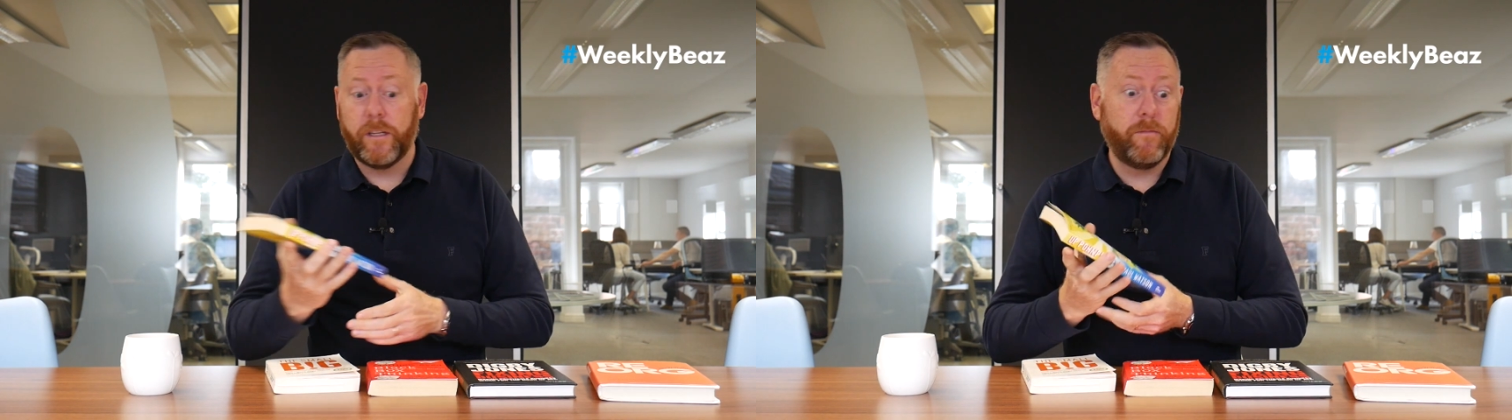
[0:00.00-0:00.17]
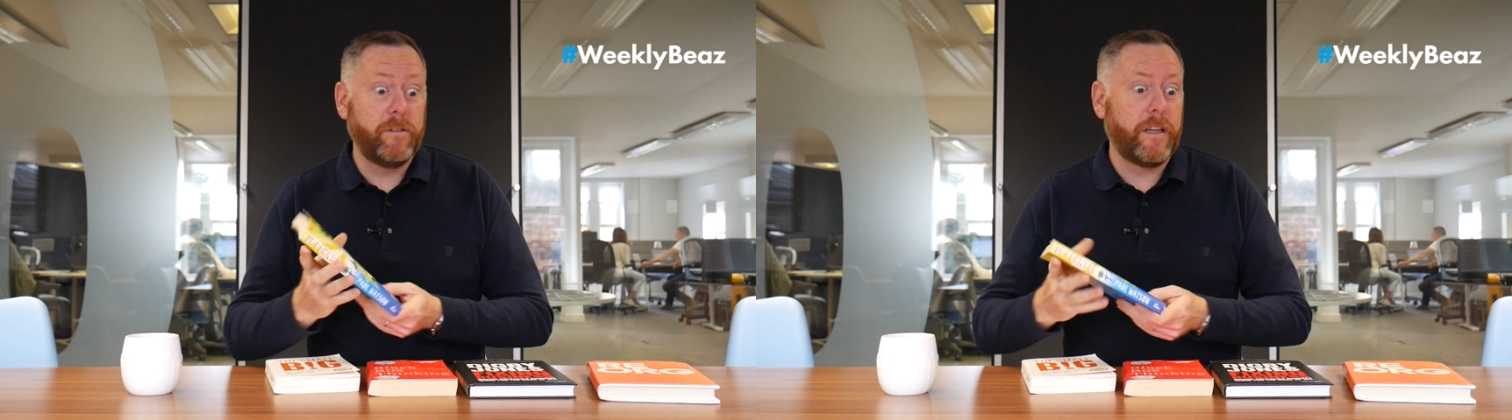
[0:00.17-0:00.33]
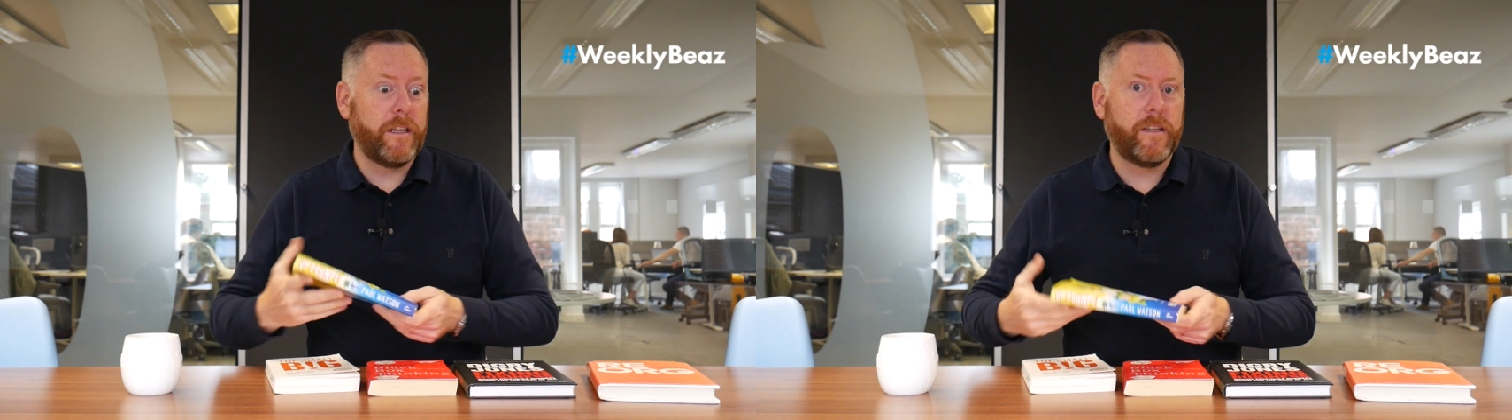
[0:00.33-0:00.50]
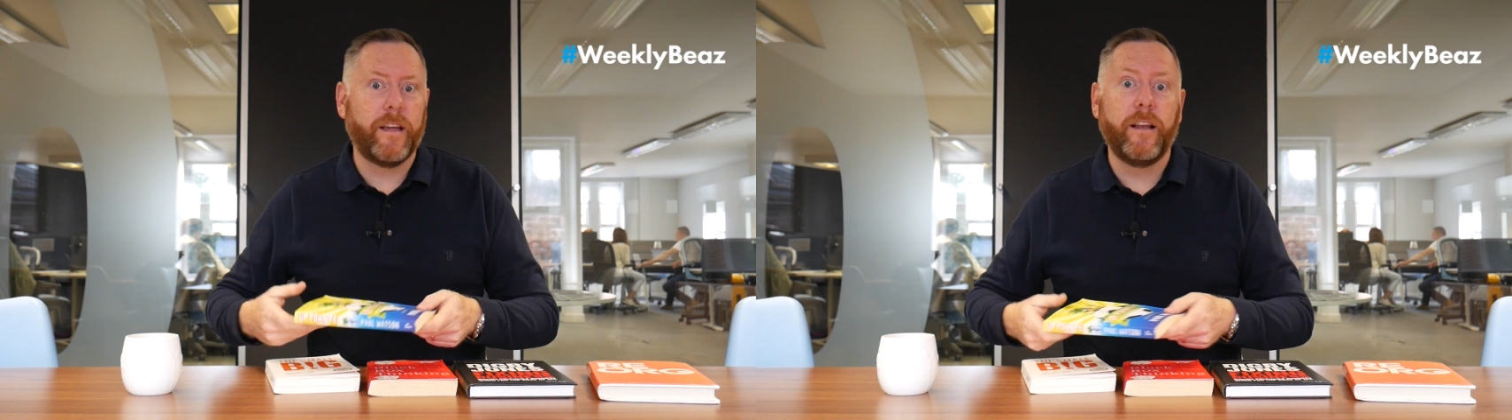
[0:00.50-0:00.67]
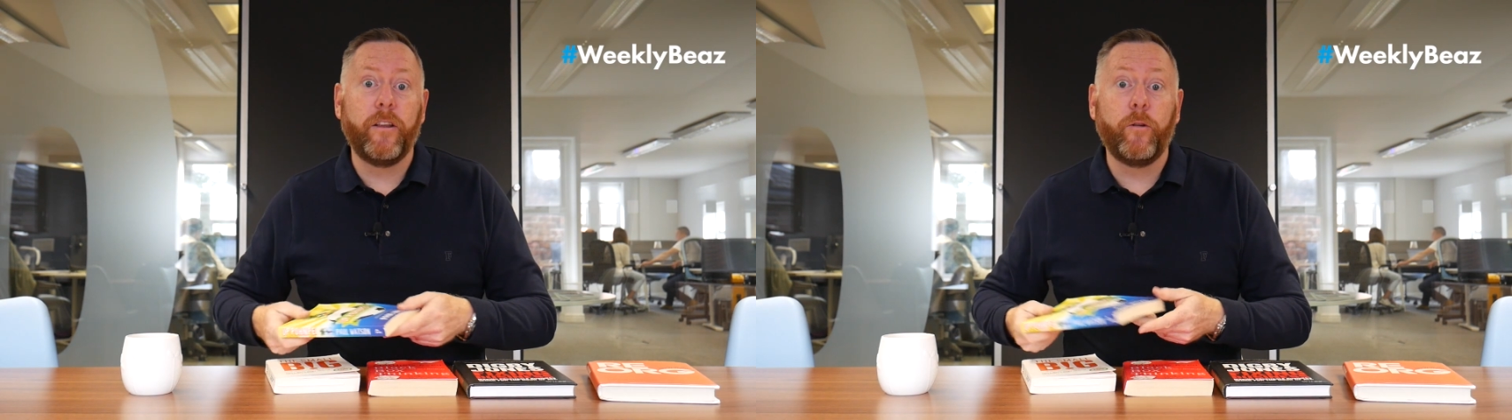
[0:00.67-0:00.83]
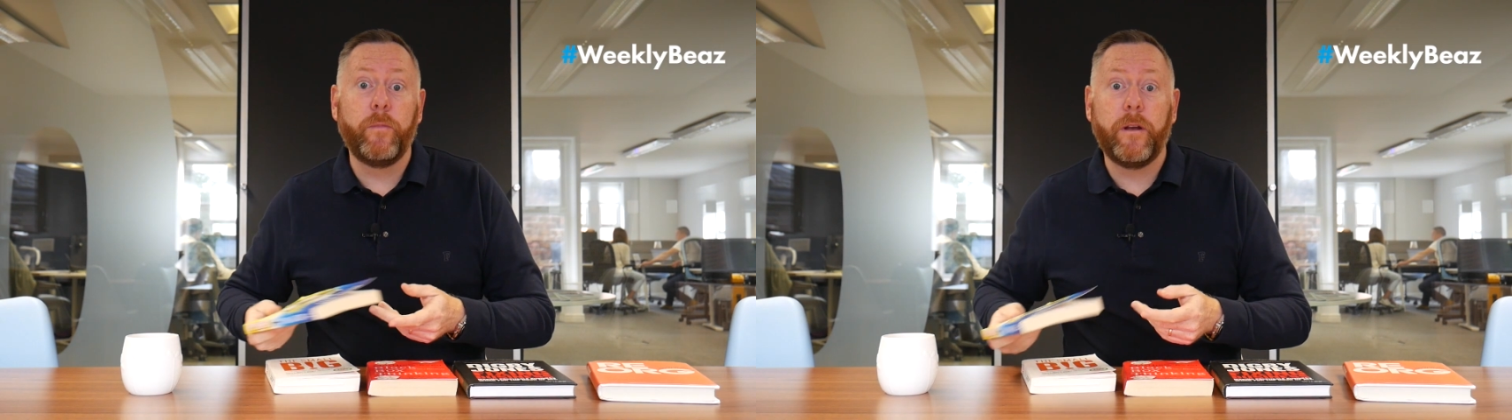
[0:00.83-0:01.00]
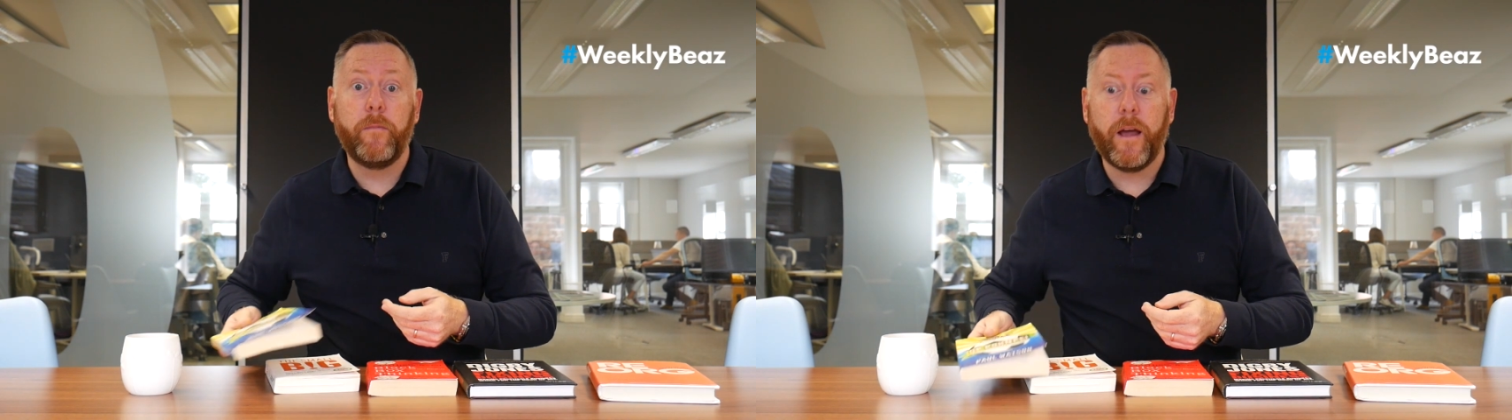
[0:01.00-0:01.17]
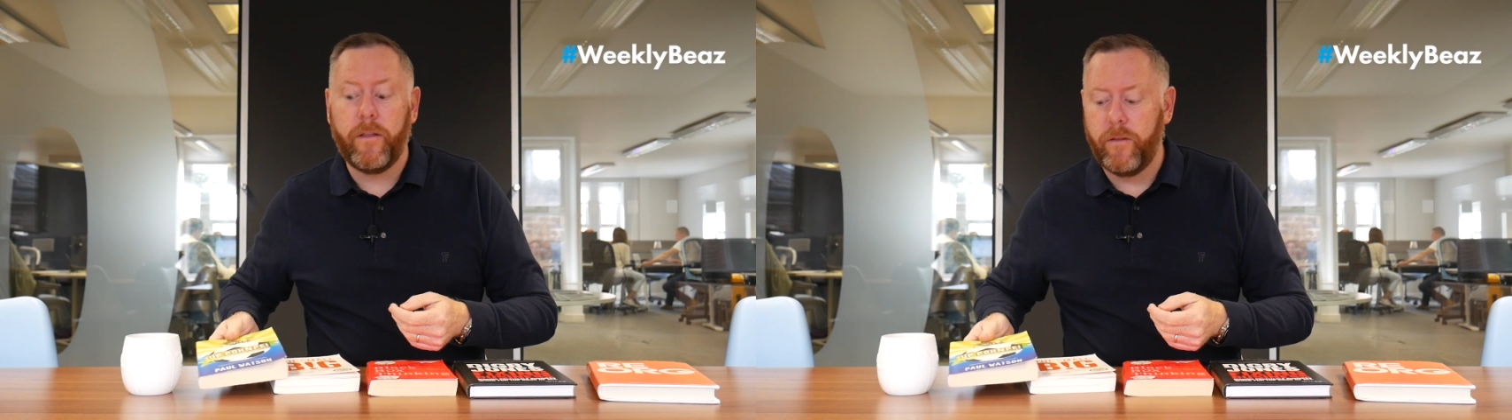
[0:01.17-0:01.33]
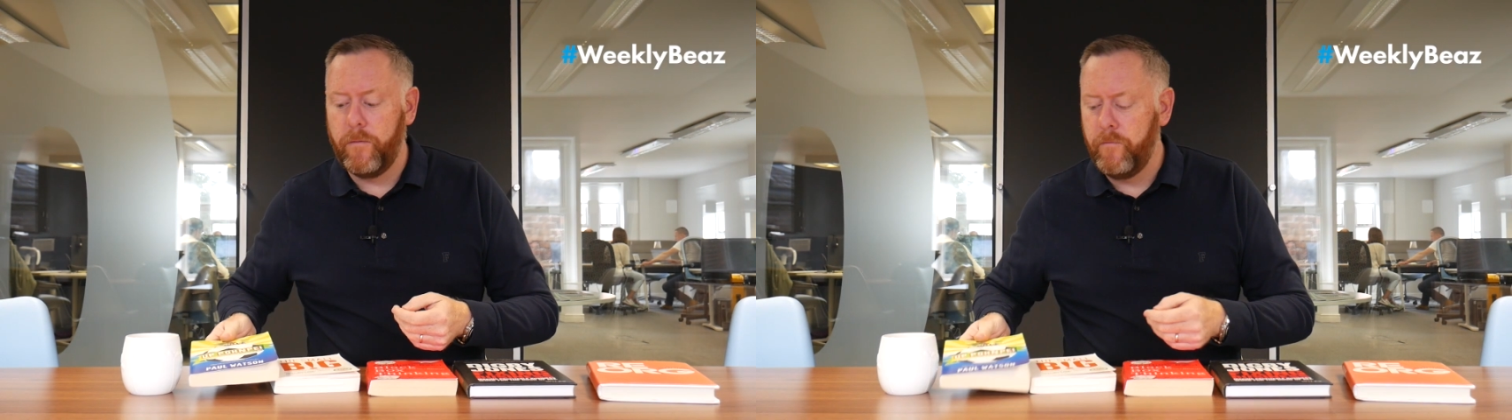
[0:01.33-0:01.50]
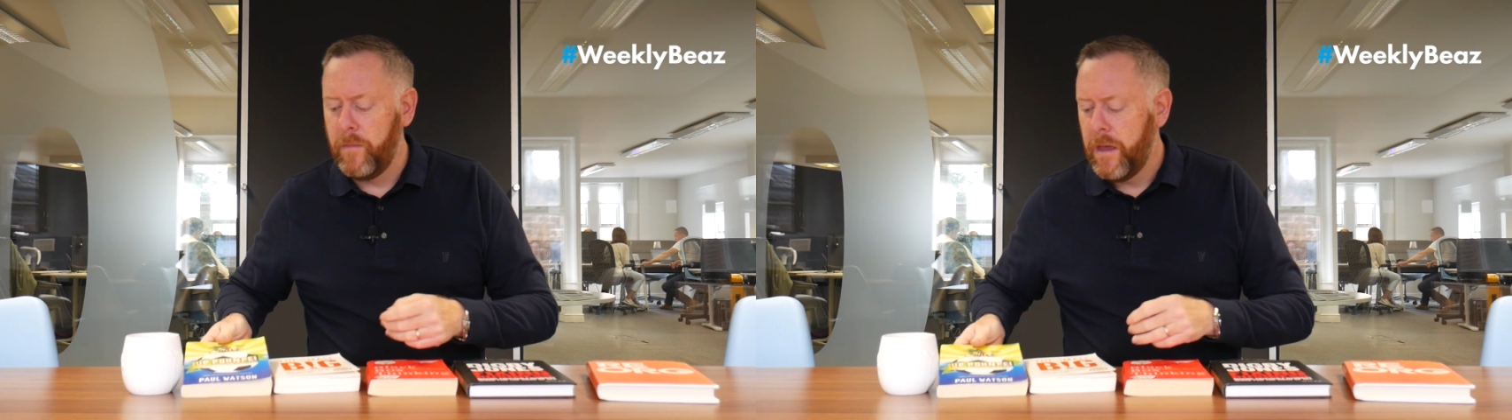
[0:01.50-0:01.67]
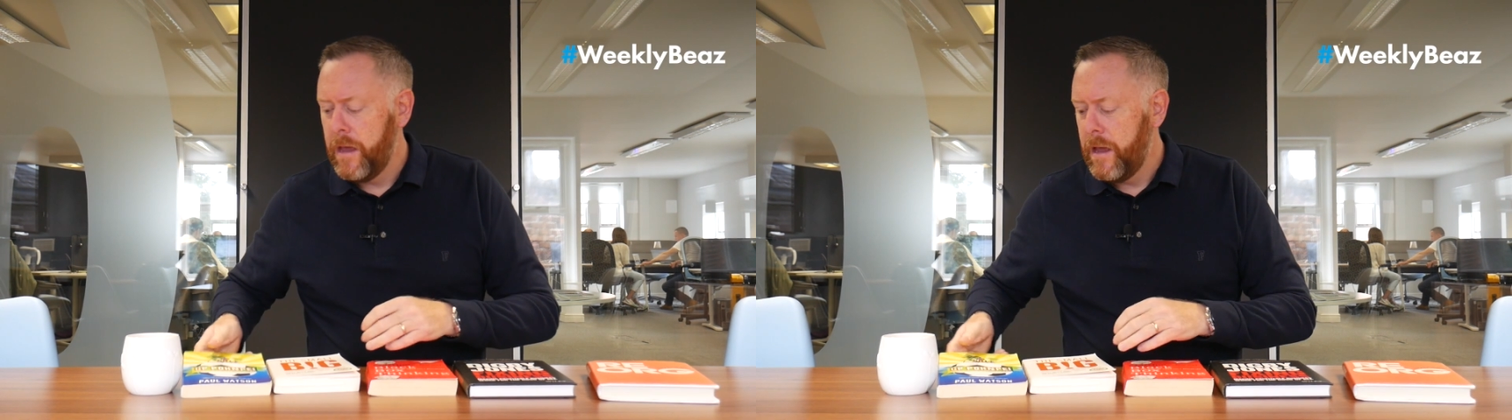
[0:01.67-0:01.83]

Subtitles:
So I'm just going to tell you a little bit about them,